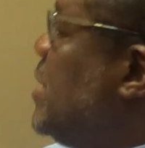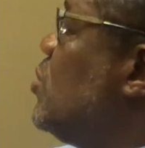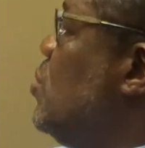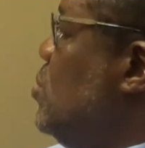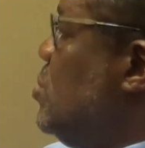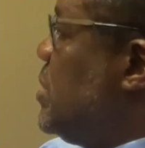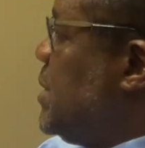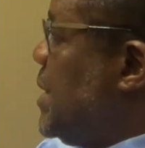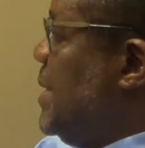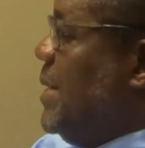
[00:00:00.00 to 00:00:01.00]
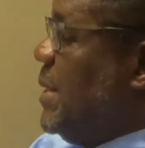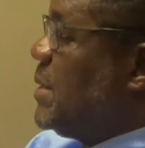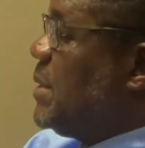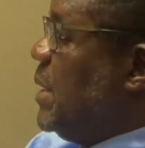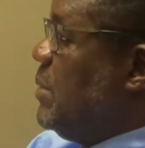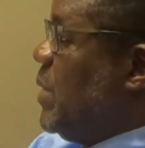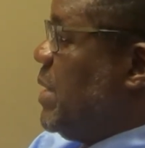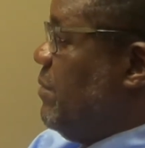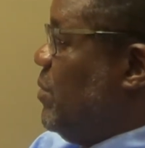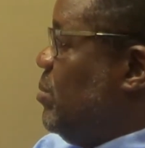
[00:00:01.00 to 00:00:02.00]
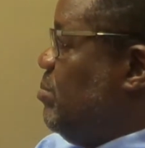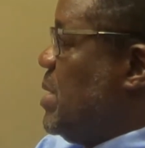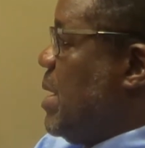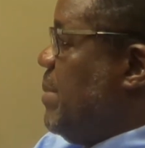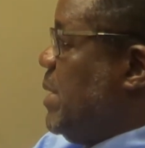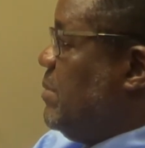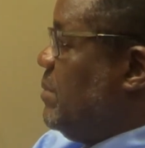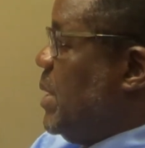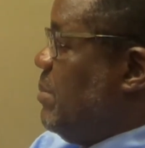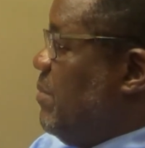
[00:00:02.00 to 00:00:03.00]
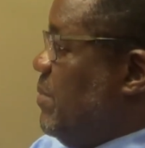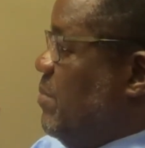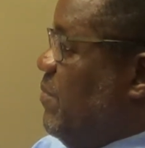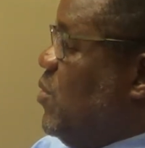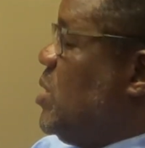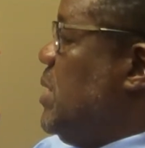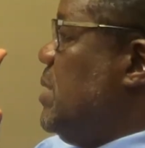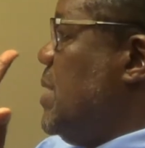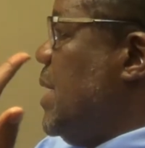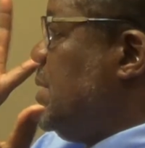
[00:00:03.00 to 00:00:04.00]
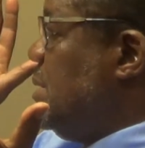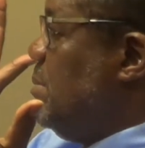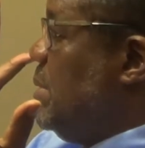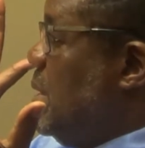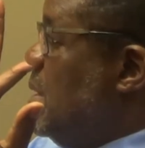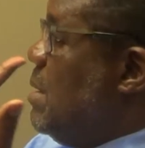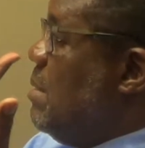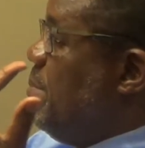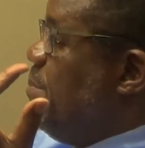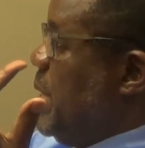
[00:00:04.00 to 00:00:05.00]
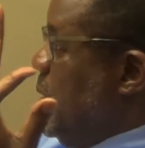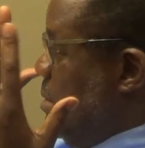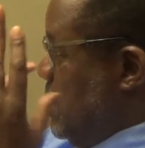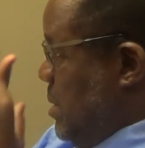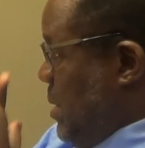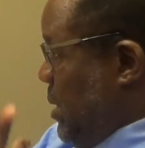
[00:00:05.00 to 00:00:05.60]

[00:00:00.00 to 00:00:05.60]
schools, clinics, and what have you. I mean, 14, 19 billion